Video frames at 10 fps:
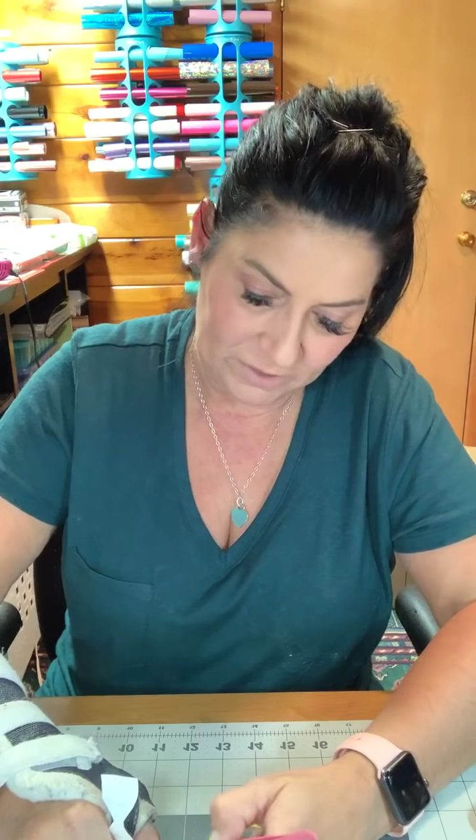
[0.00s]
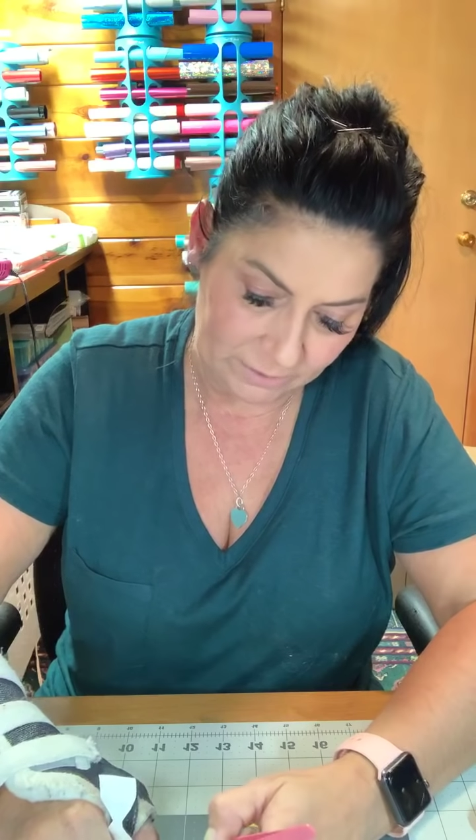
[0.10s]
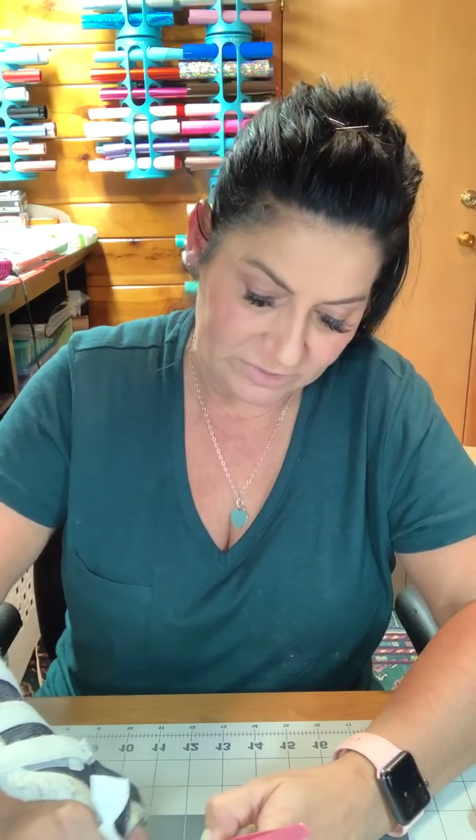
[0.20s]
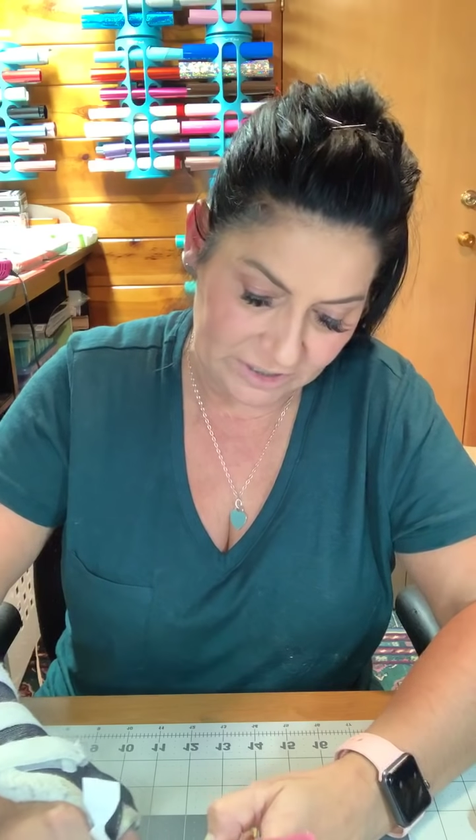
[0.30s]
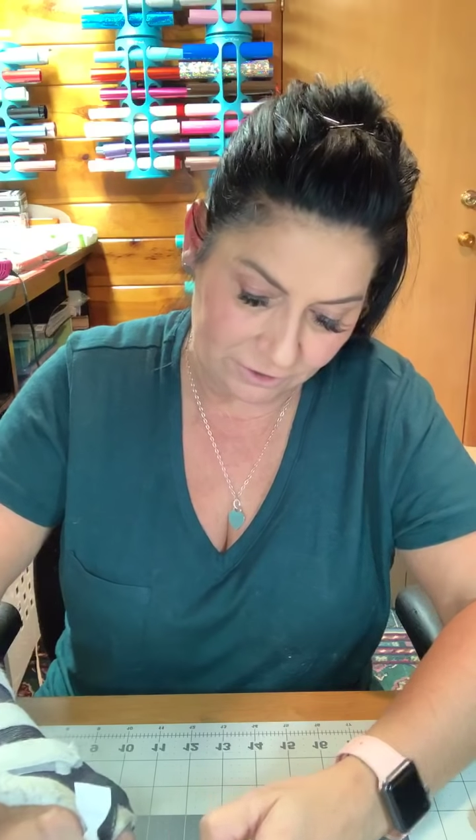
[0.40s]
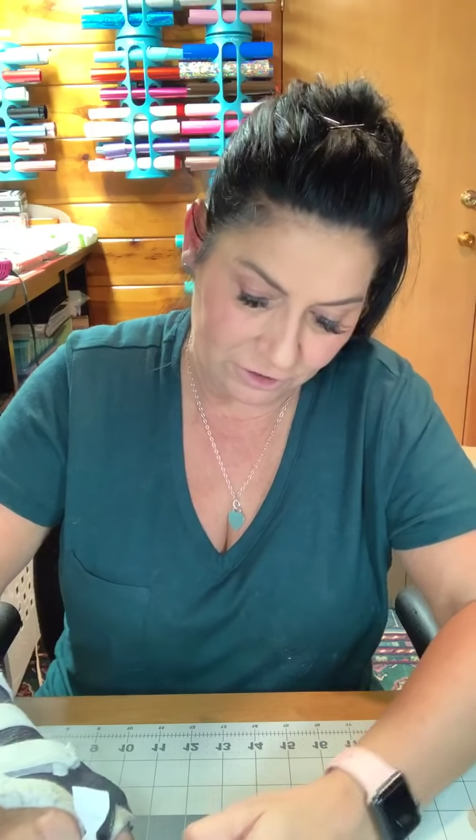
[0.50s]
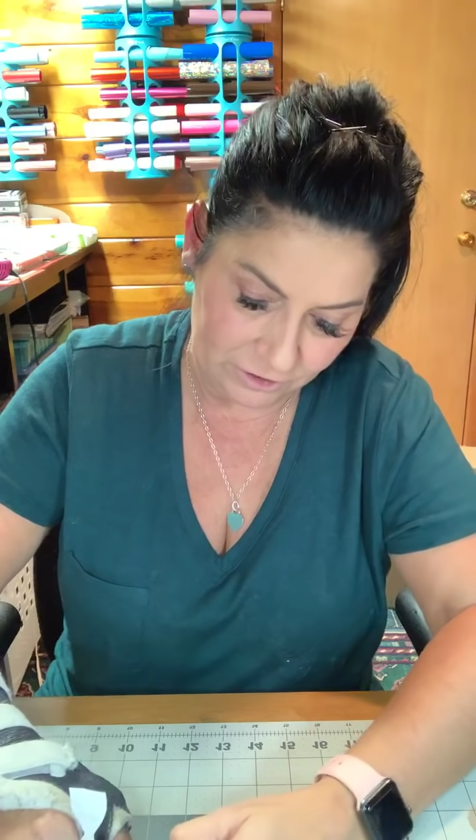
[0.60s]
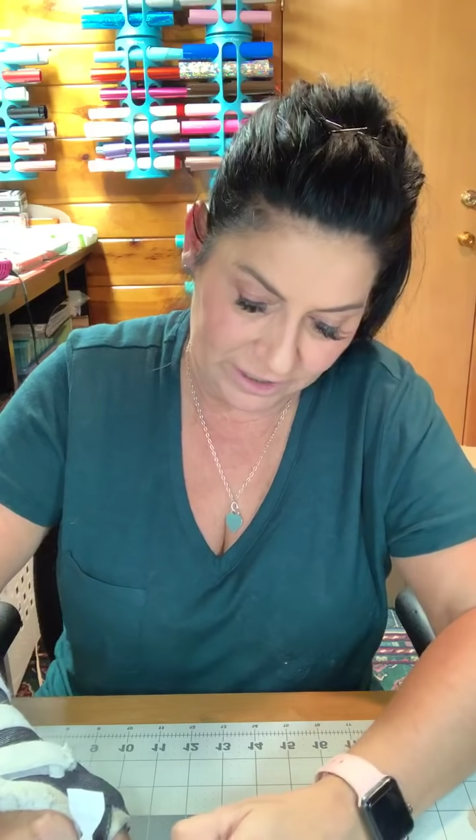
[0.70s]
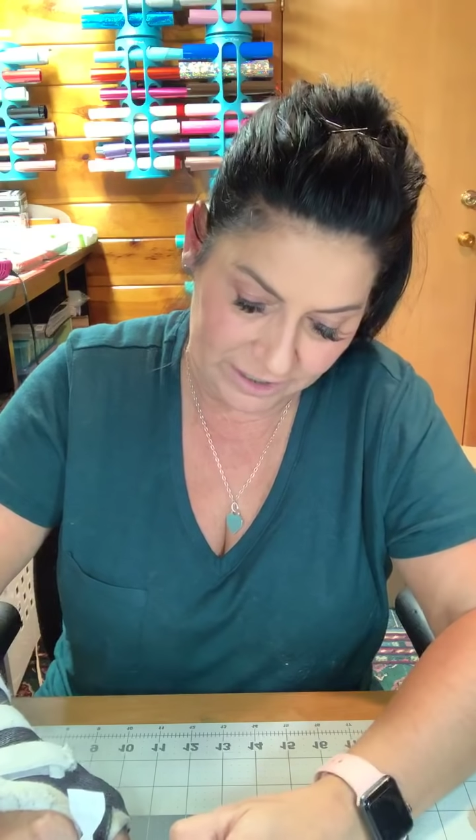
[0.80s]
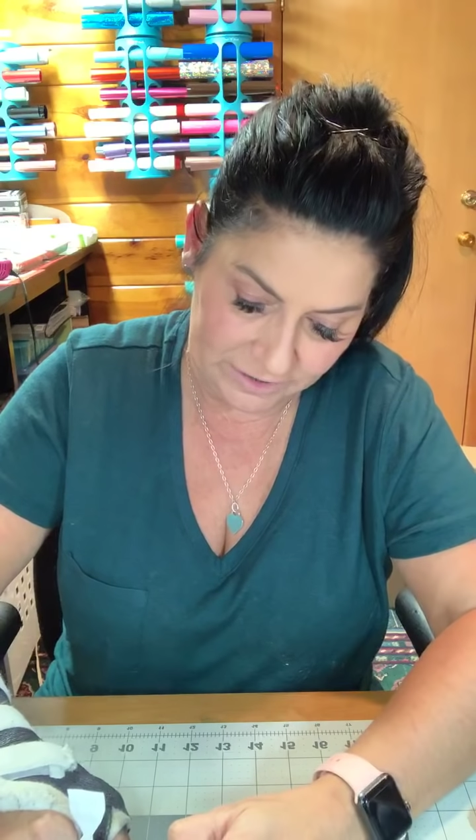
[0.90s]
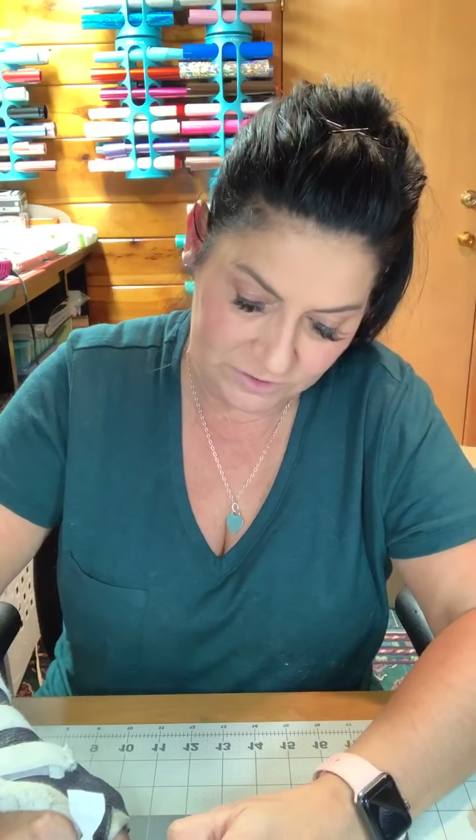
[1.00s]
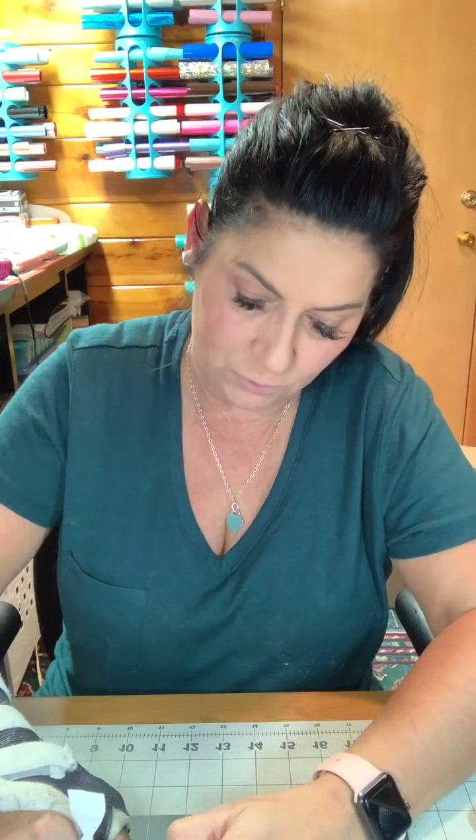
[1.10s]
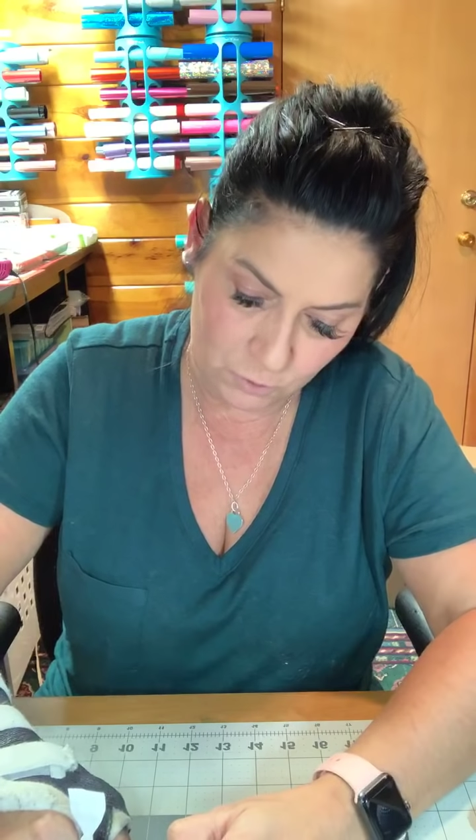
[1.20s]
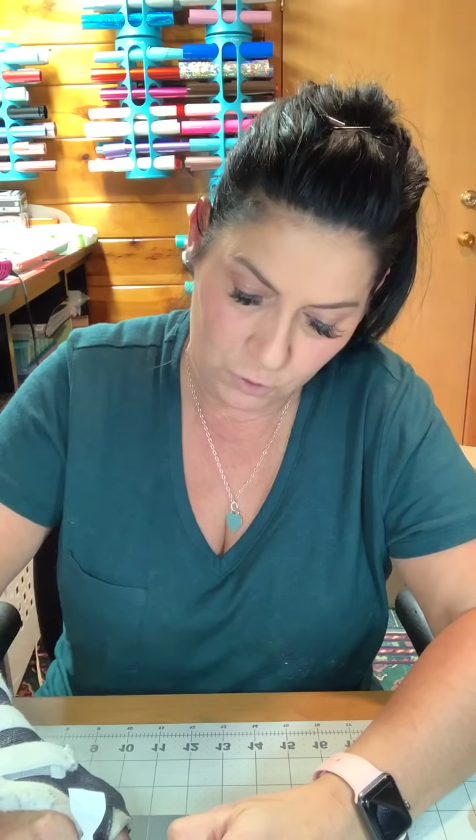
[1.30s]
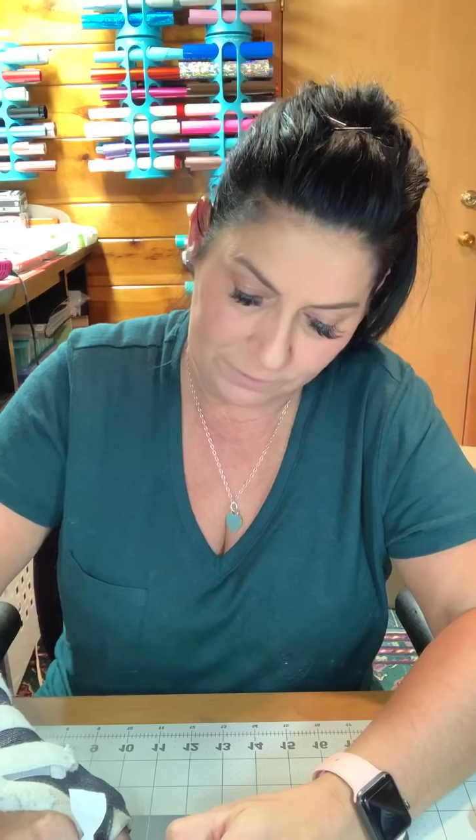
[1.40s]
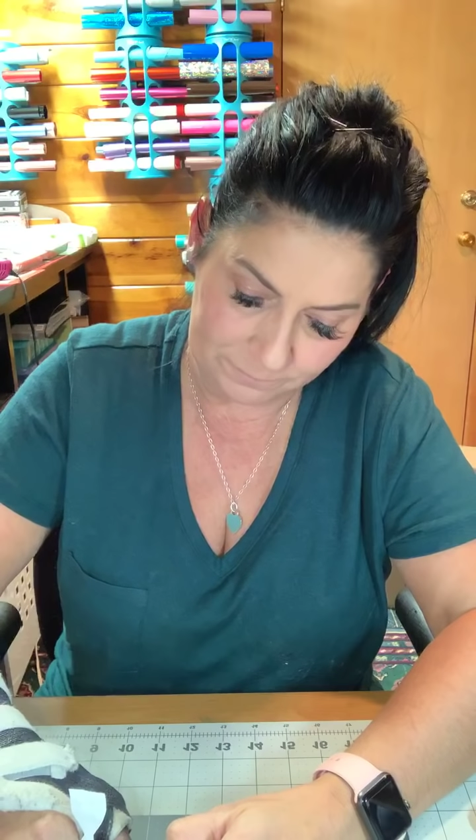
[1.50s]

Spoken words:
I'm telling you guys, whew.